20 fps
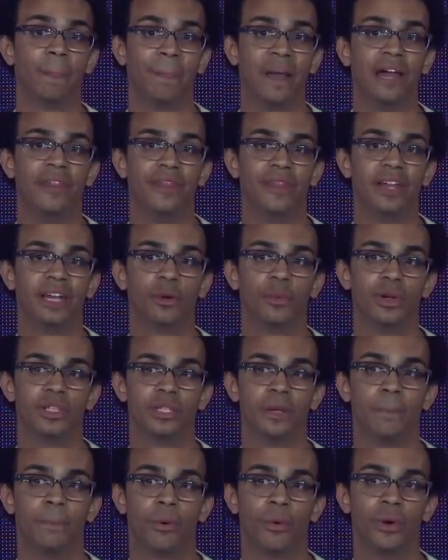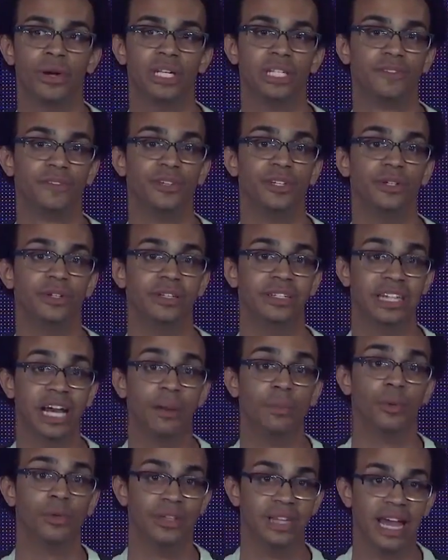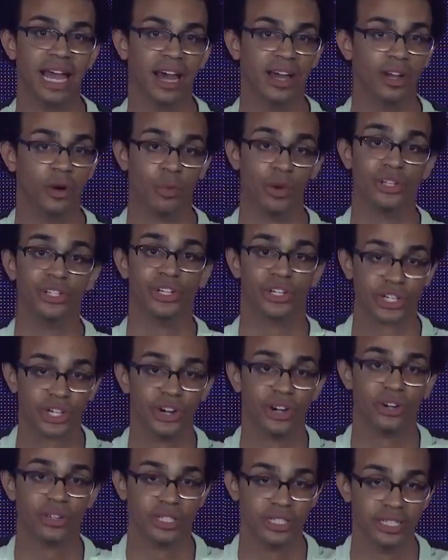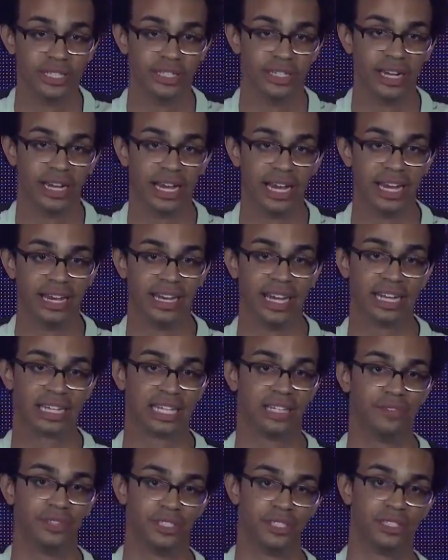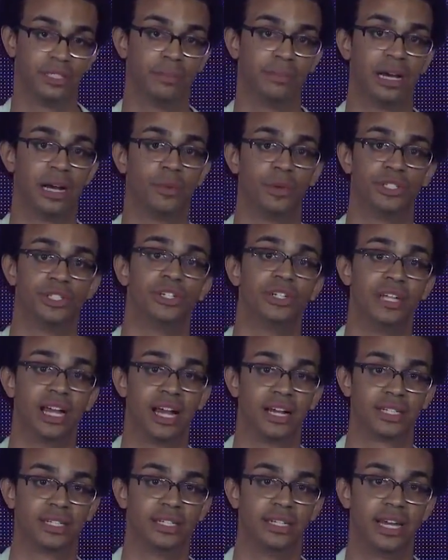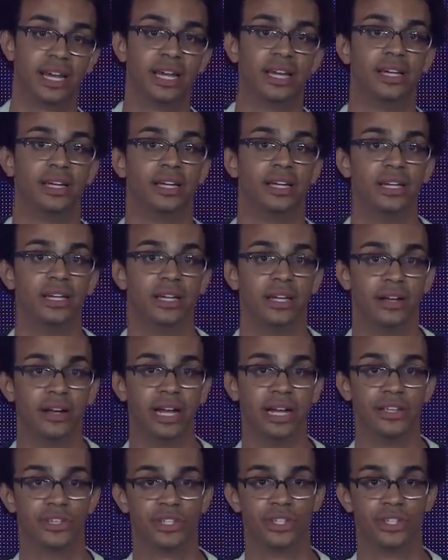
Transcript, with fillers: I think what's important is for you to double down on what you're currently good at and not give a shit about what you're not good at, right?